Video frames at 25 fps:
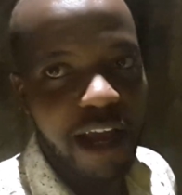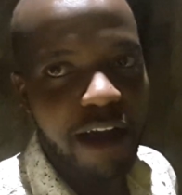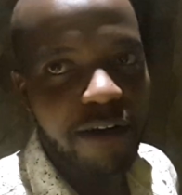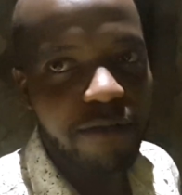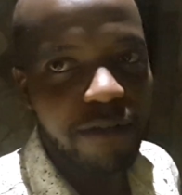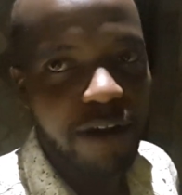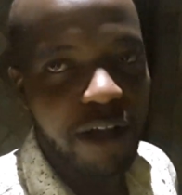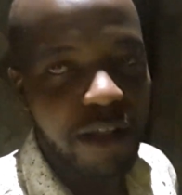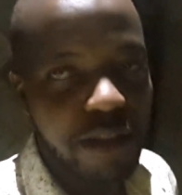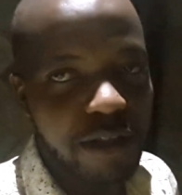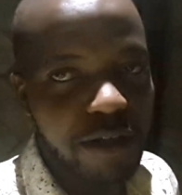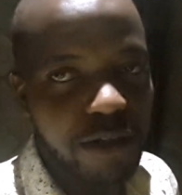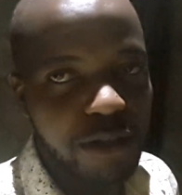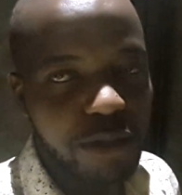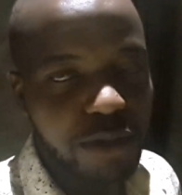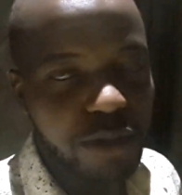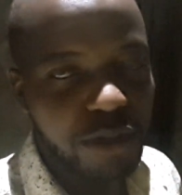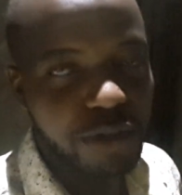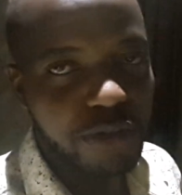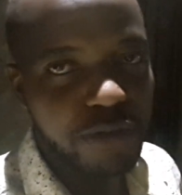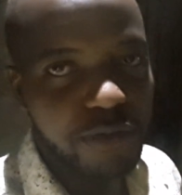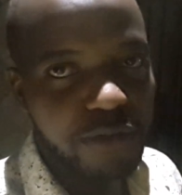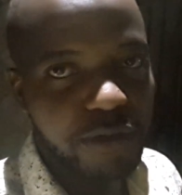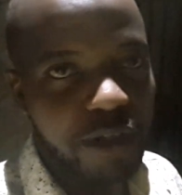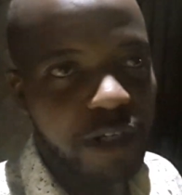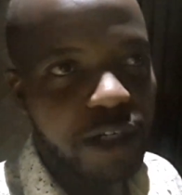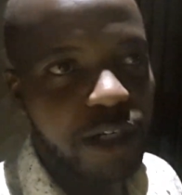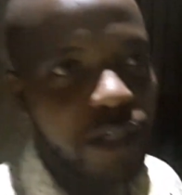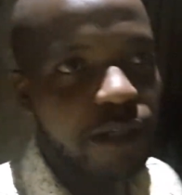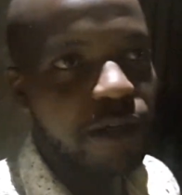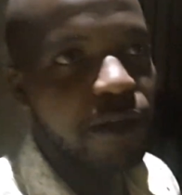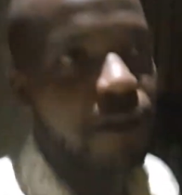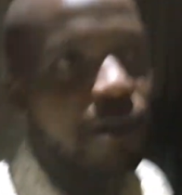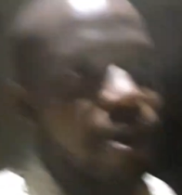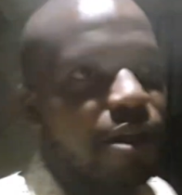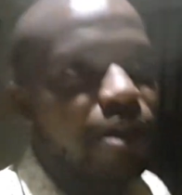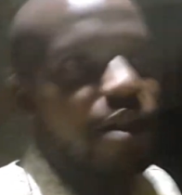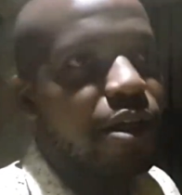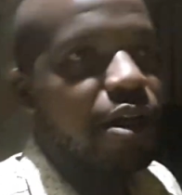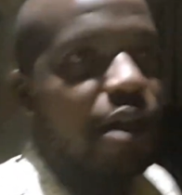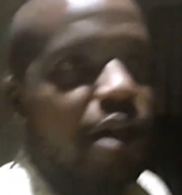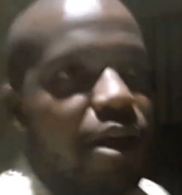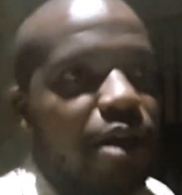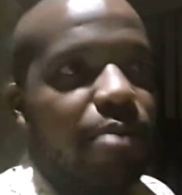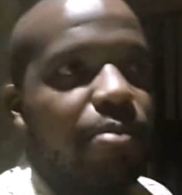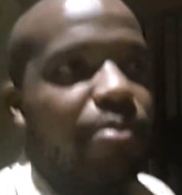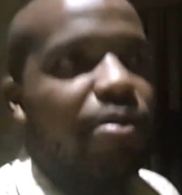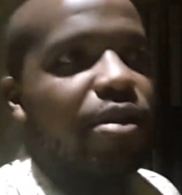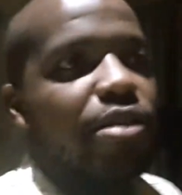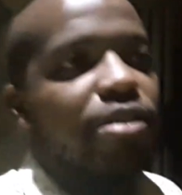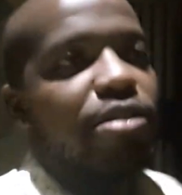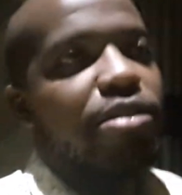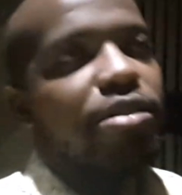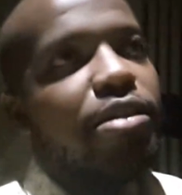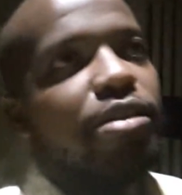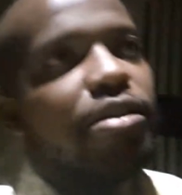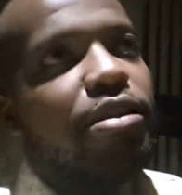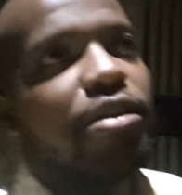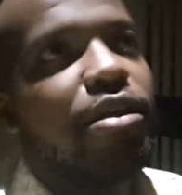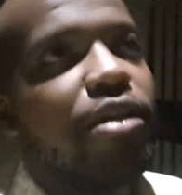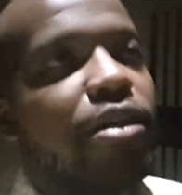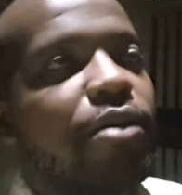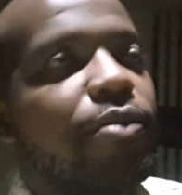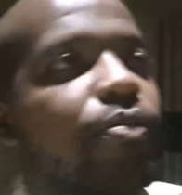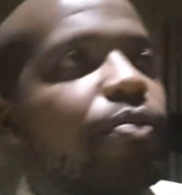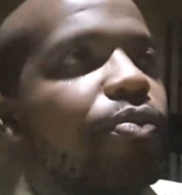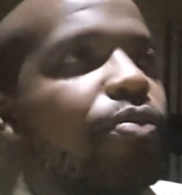I have nothing to show for it? But this is the thing.